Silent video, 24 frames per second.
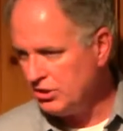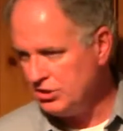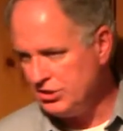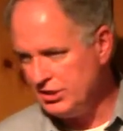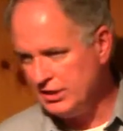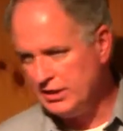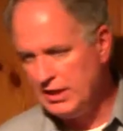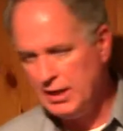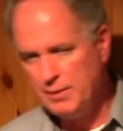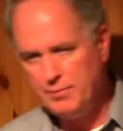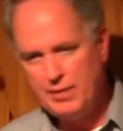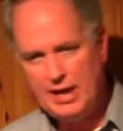she
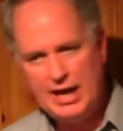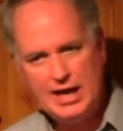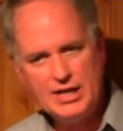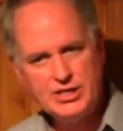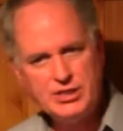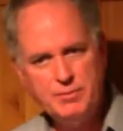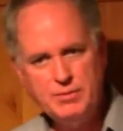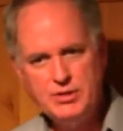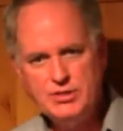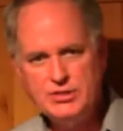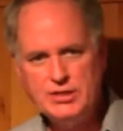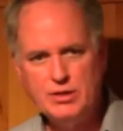kept
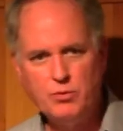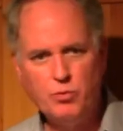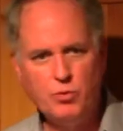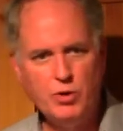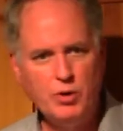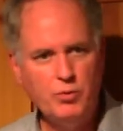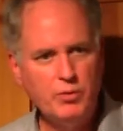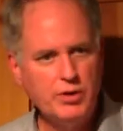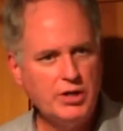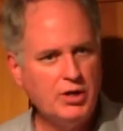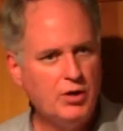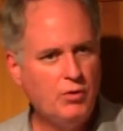asking me, said,
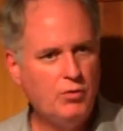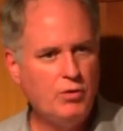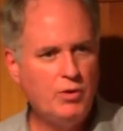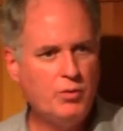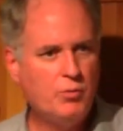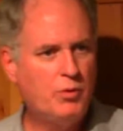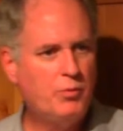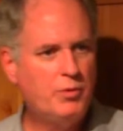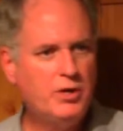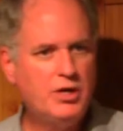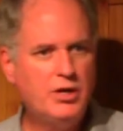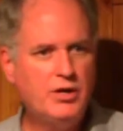where are we going?
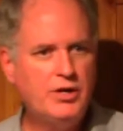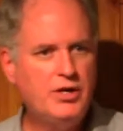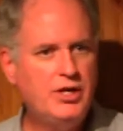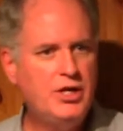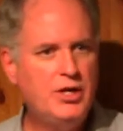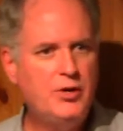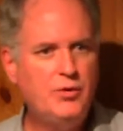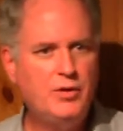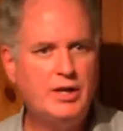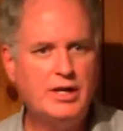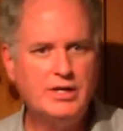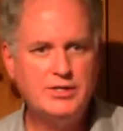What are we going to
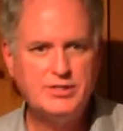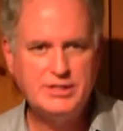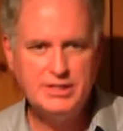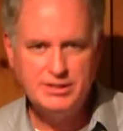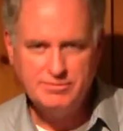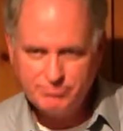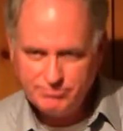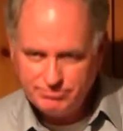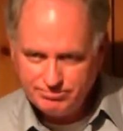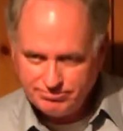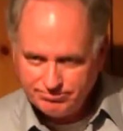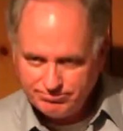do? And I said,
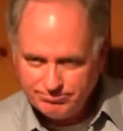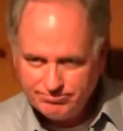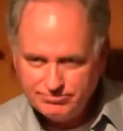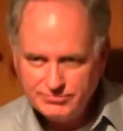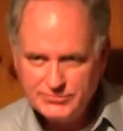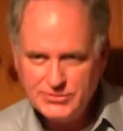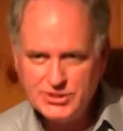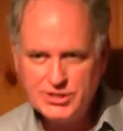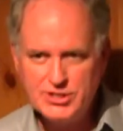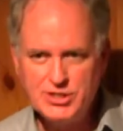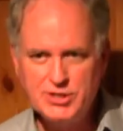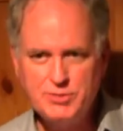
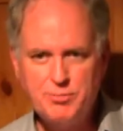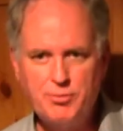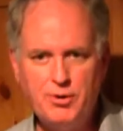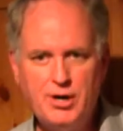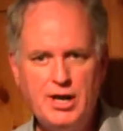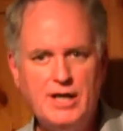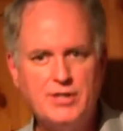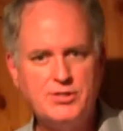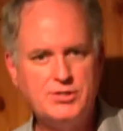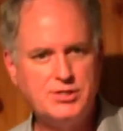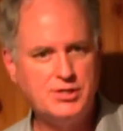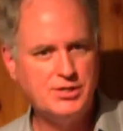it's a
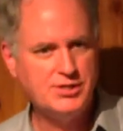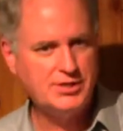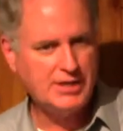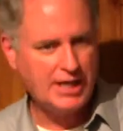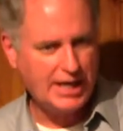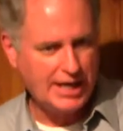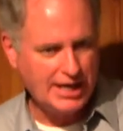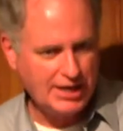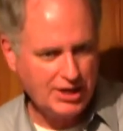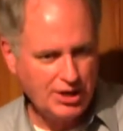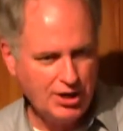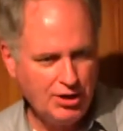surprise. Just
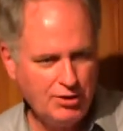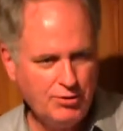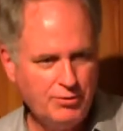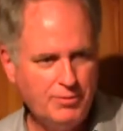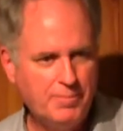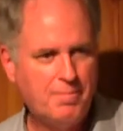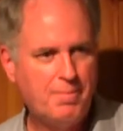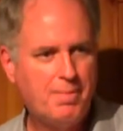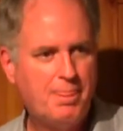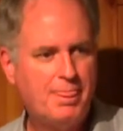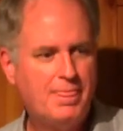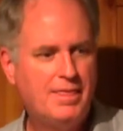hang on.
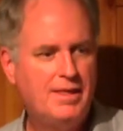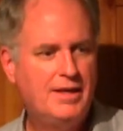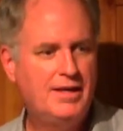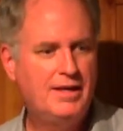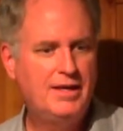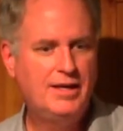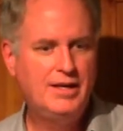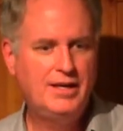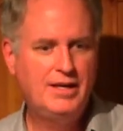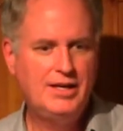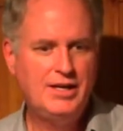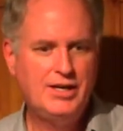
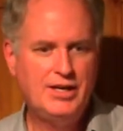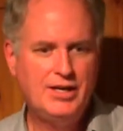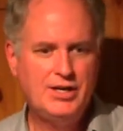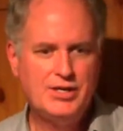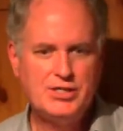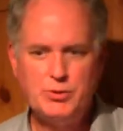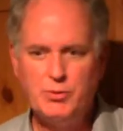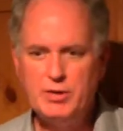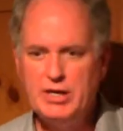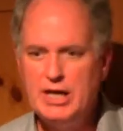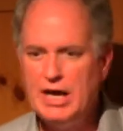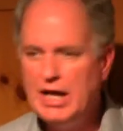
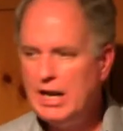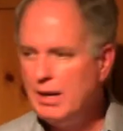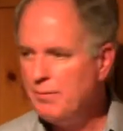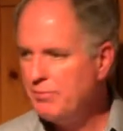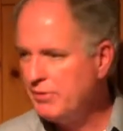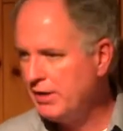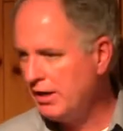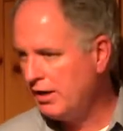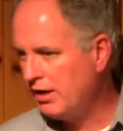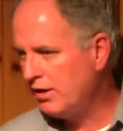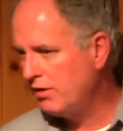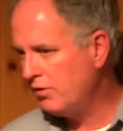So we got up
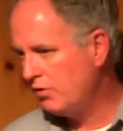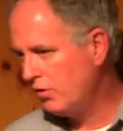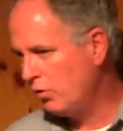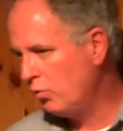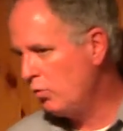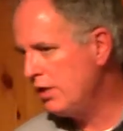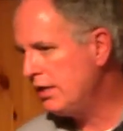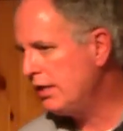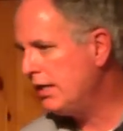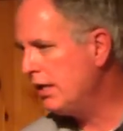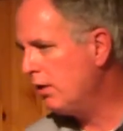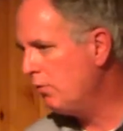there, and the
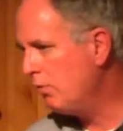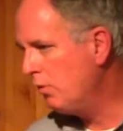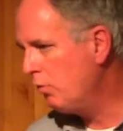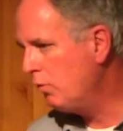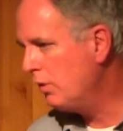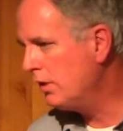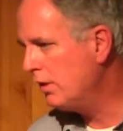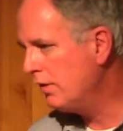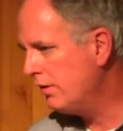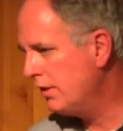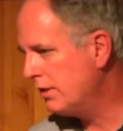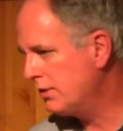weekend we
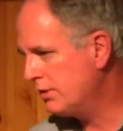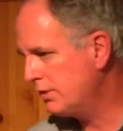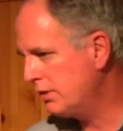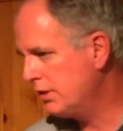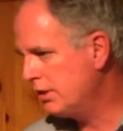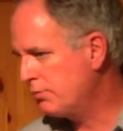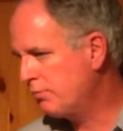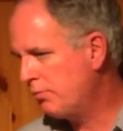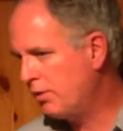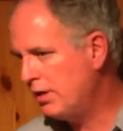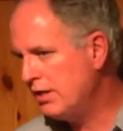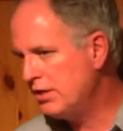went to this,
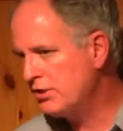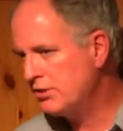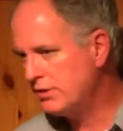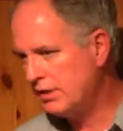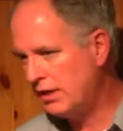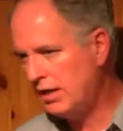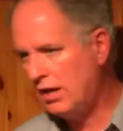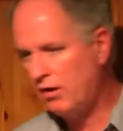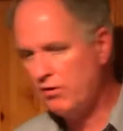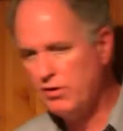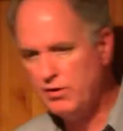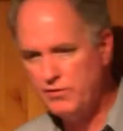this place.
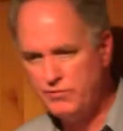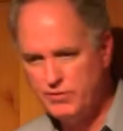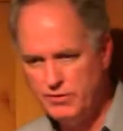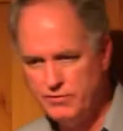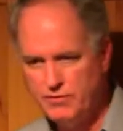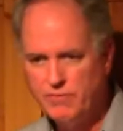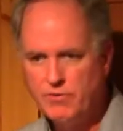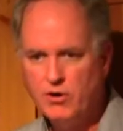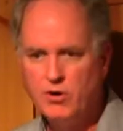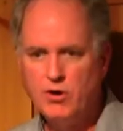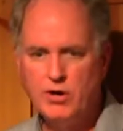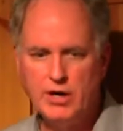I don't know if you've
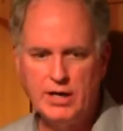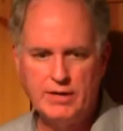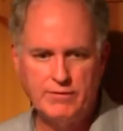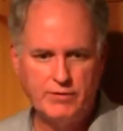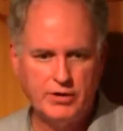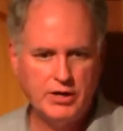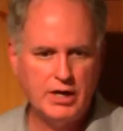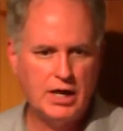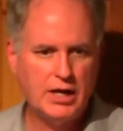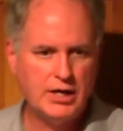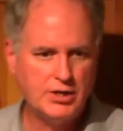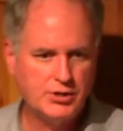ever heard of it
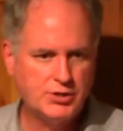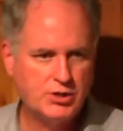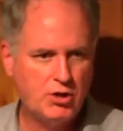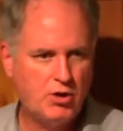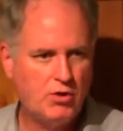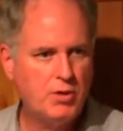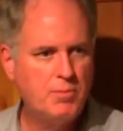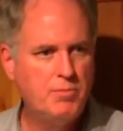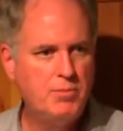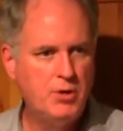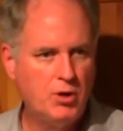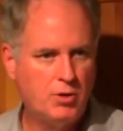or not. It's
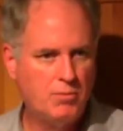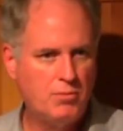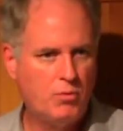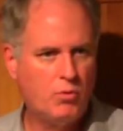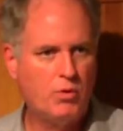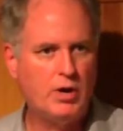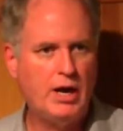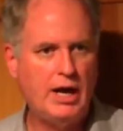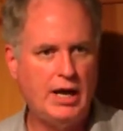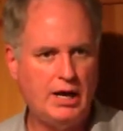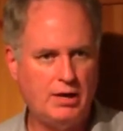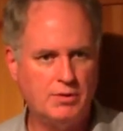called the
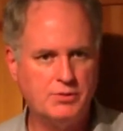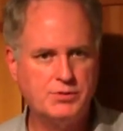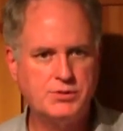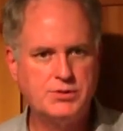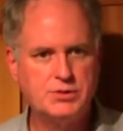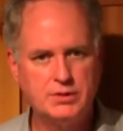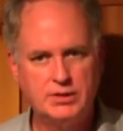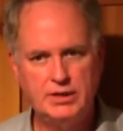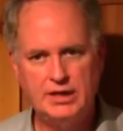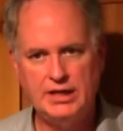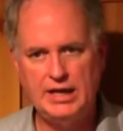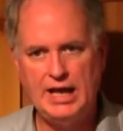Biltmore
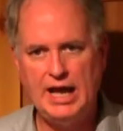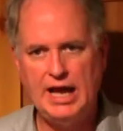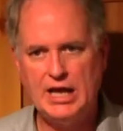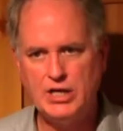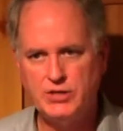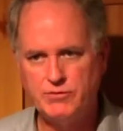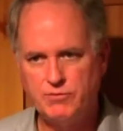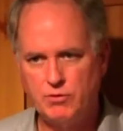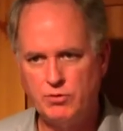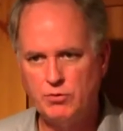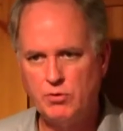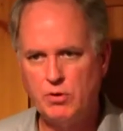House in
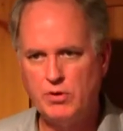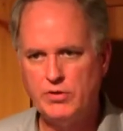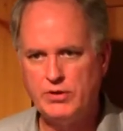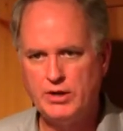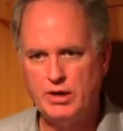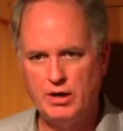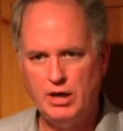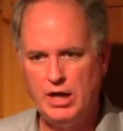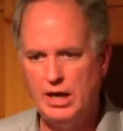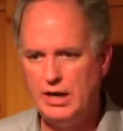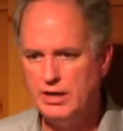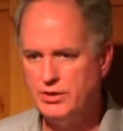Asheville, North
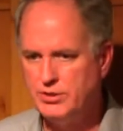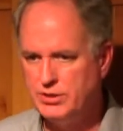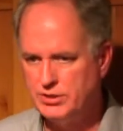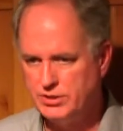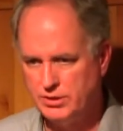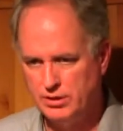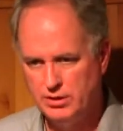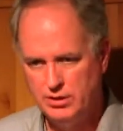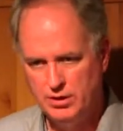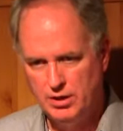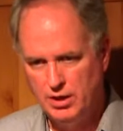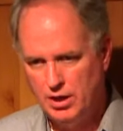Carolina. It's
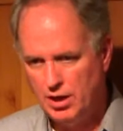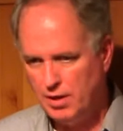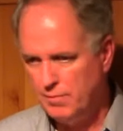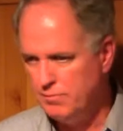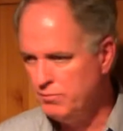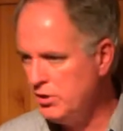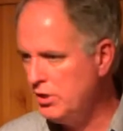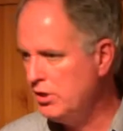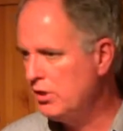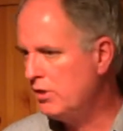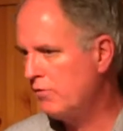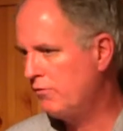just a
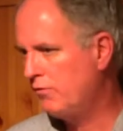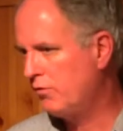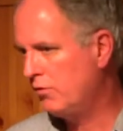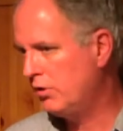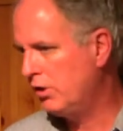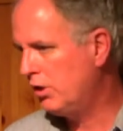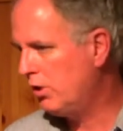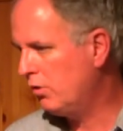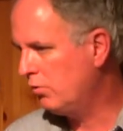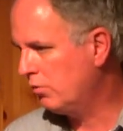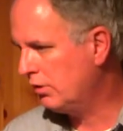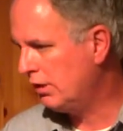beautiful,
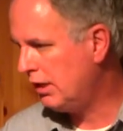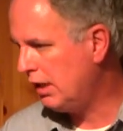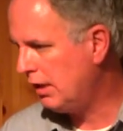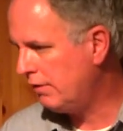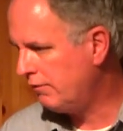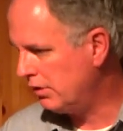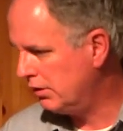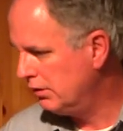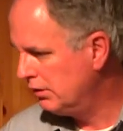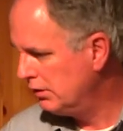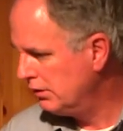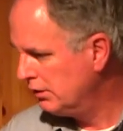you know, kind
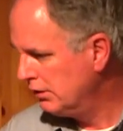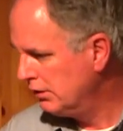of a